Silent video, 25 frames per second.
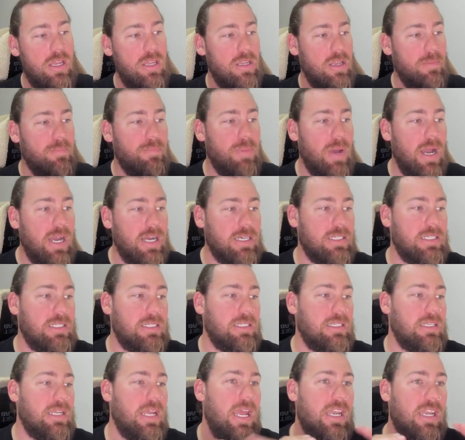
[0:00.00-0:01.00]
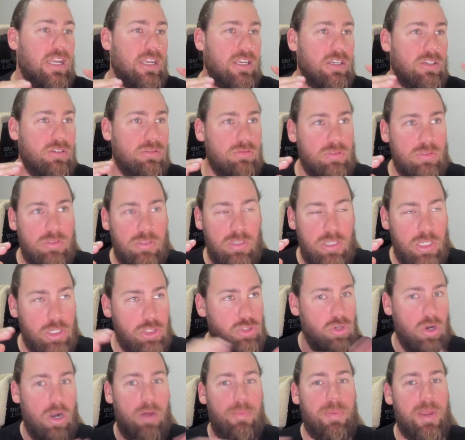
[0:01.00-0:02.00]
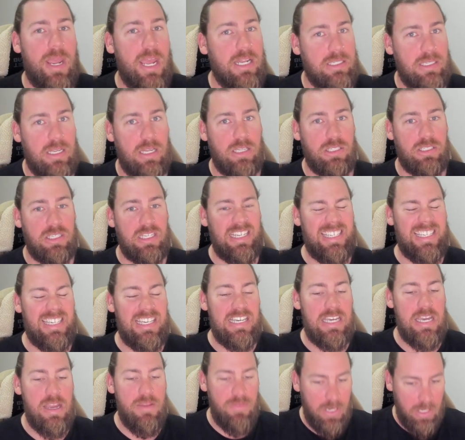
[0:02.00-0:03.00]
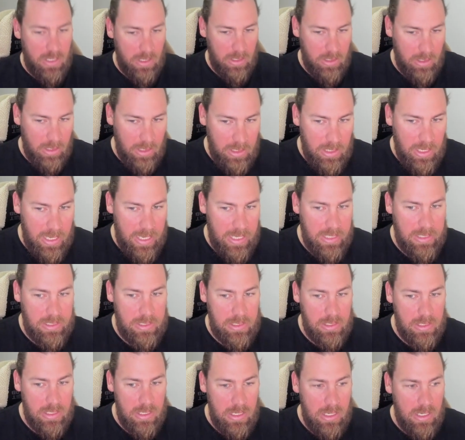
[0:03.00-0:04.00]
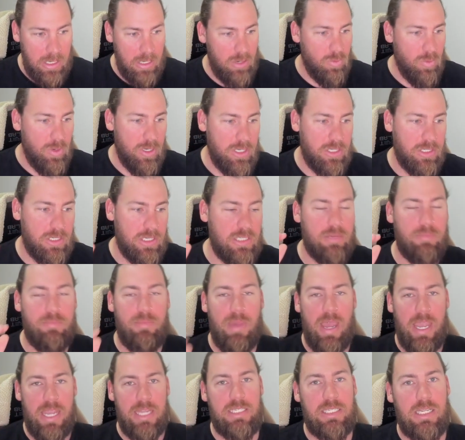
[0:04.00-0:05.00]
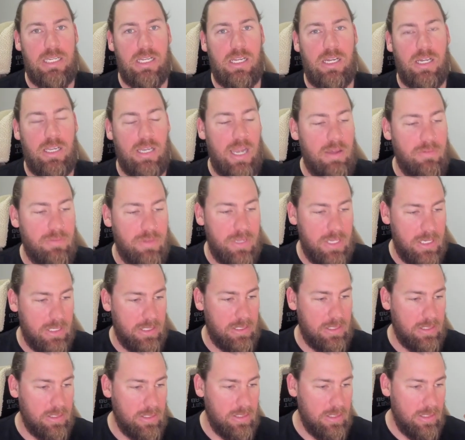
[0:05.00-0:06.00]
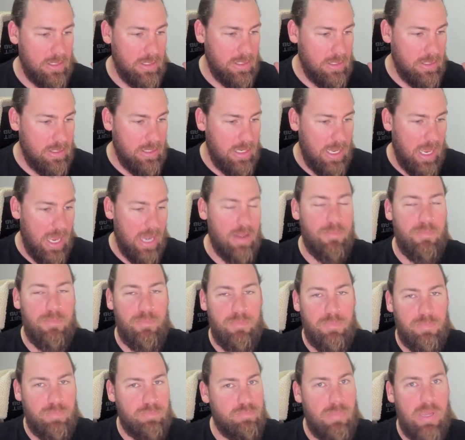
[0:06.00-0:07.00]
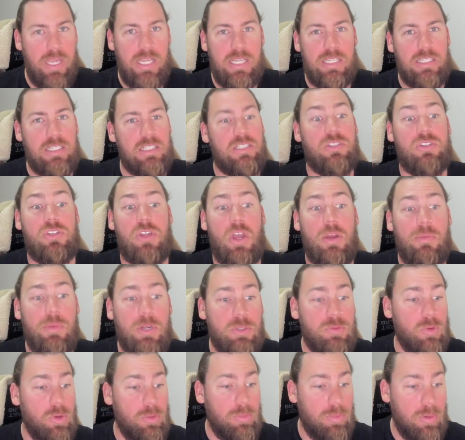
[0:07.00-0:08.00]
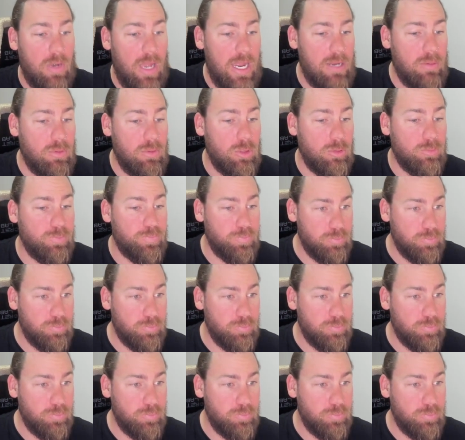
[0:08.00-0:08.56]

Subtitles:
The bugs and the dropouts are significantly less, which is amazing. I love this, and it means it's so much more playable.